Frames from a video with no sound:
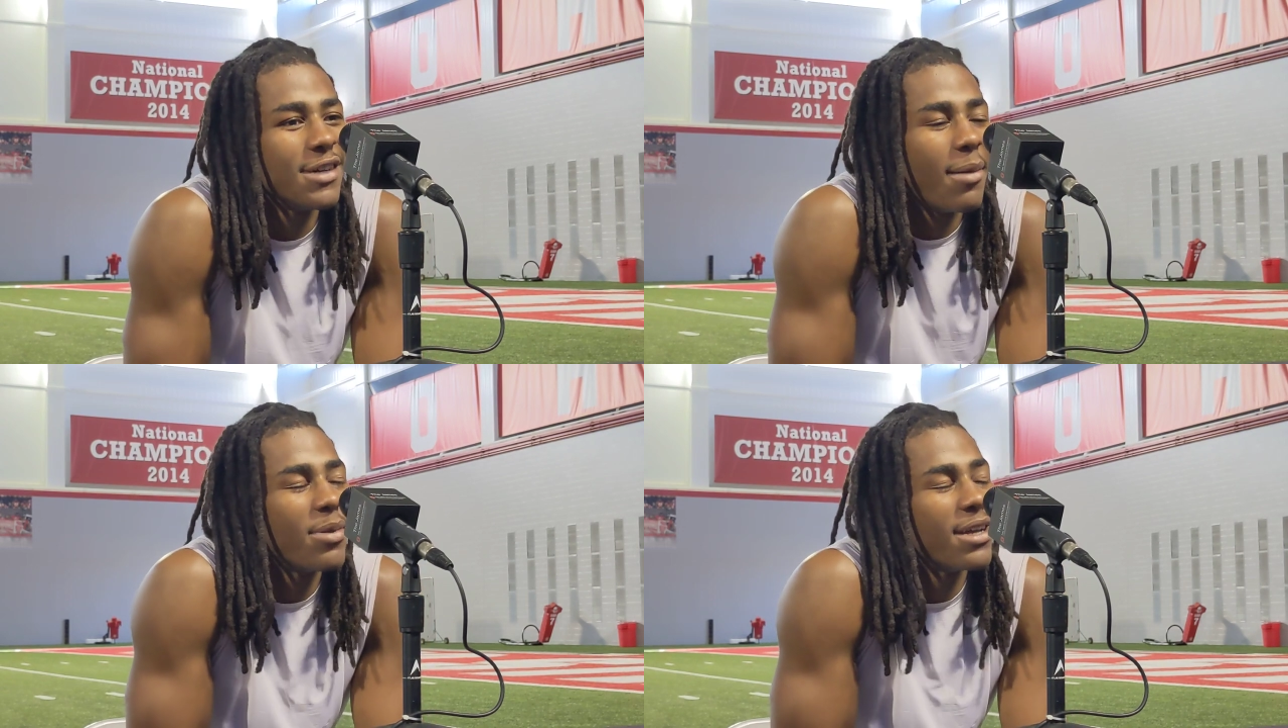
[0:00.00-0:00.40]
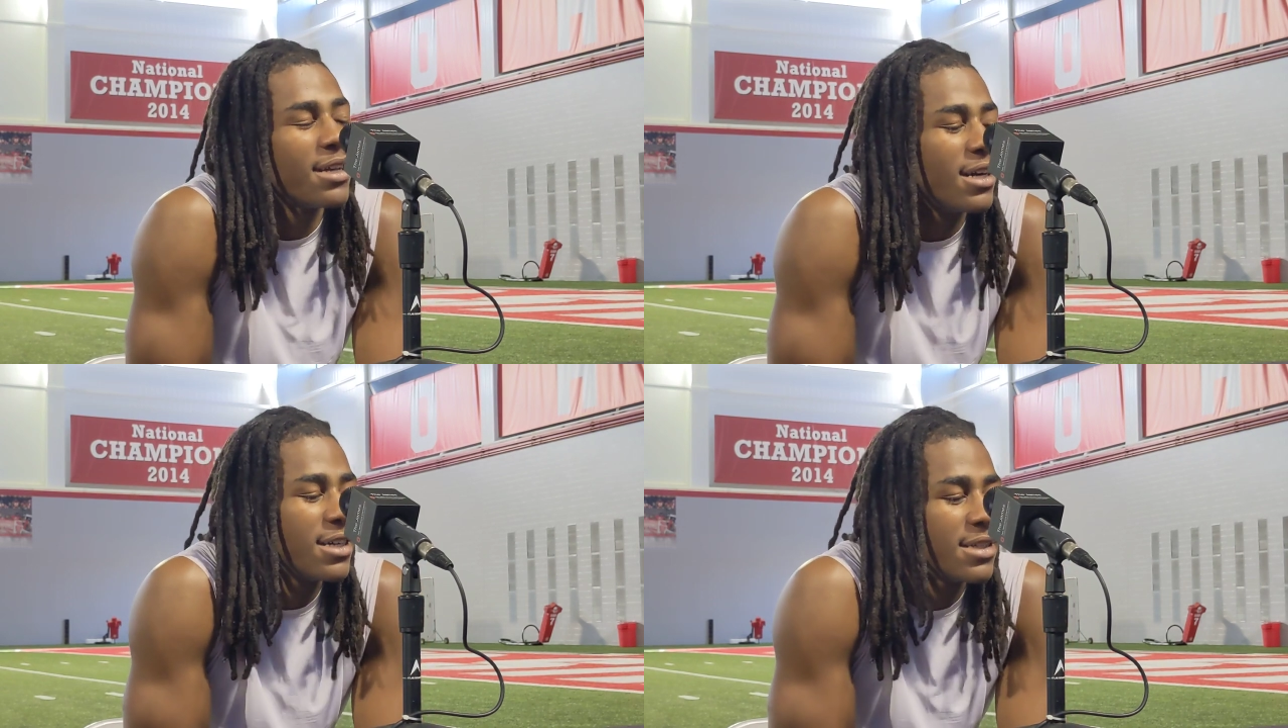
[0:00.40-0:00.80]
I played
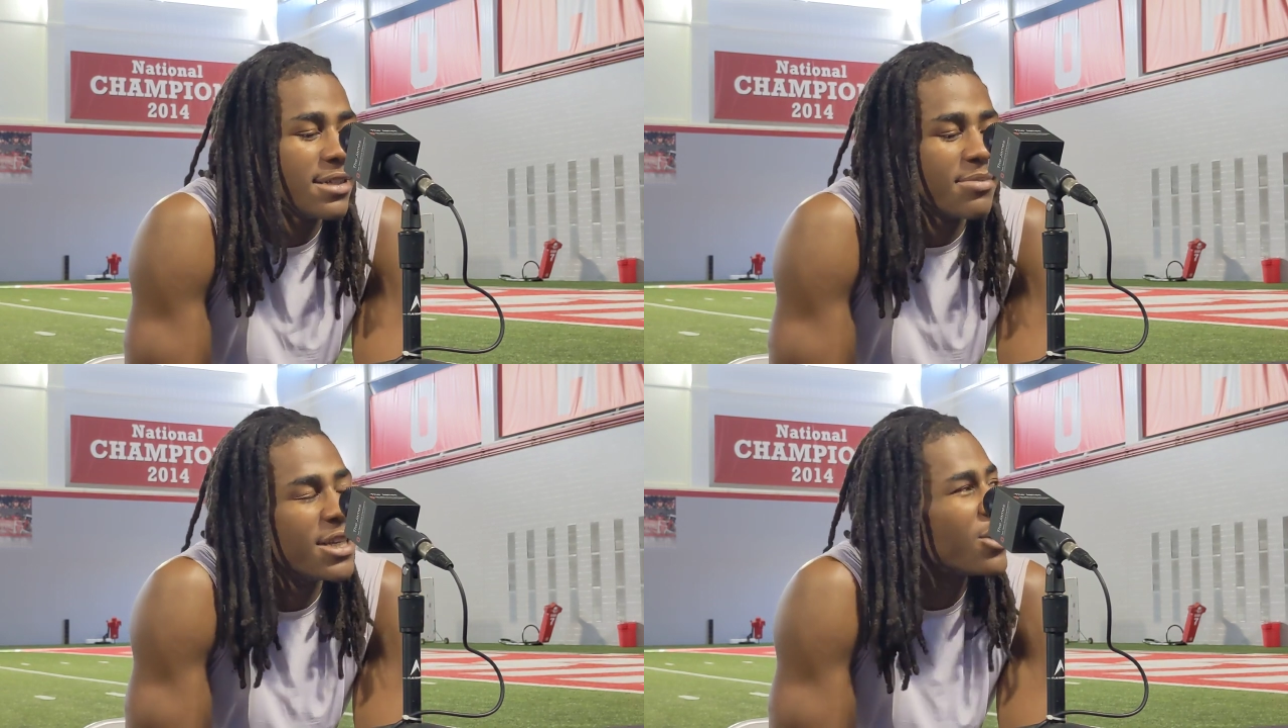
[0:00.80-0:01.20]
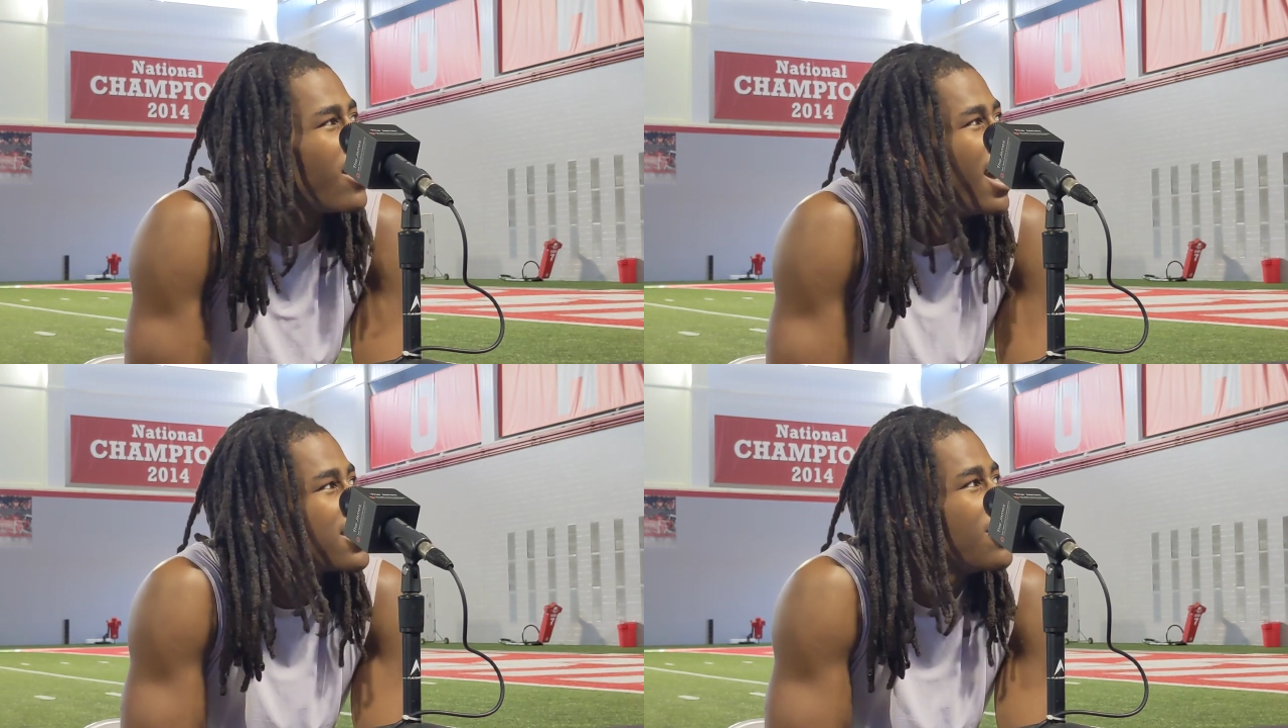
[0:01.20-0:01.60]
some nickel in
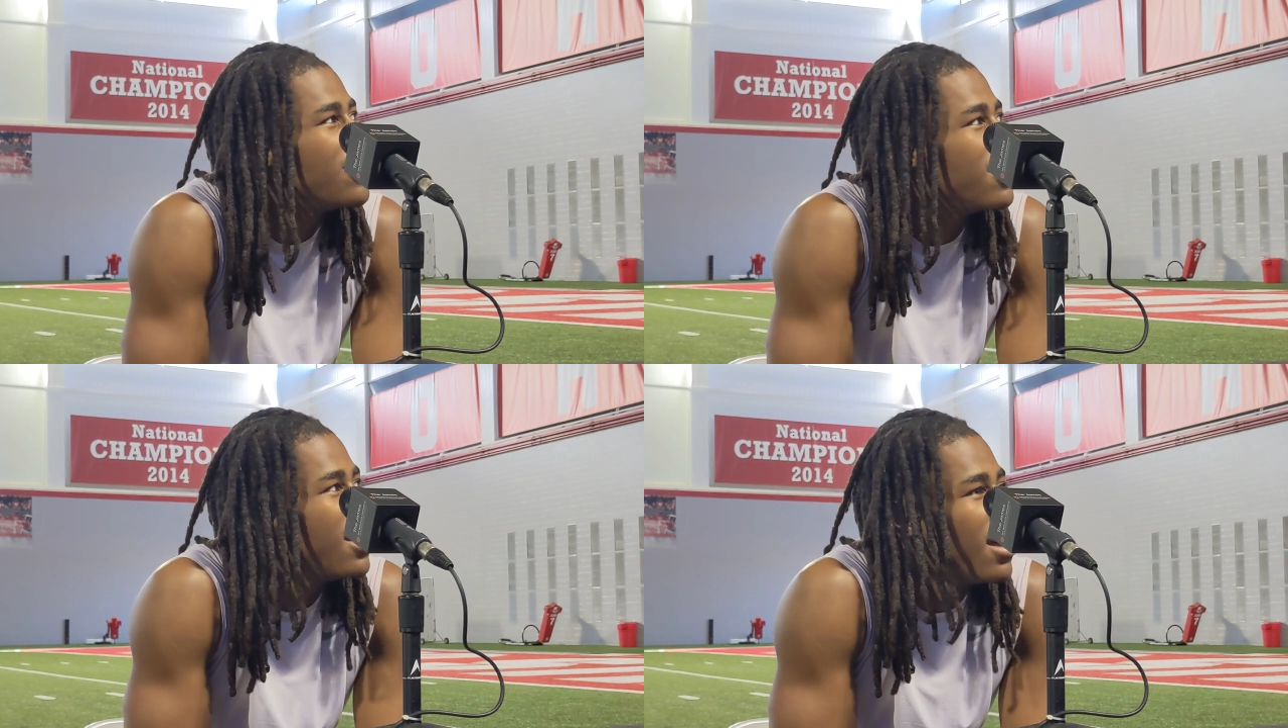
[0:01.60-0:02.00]
high school.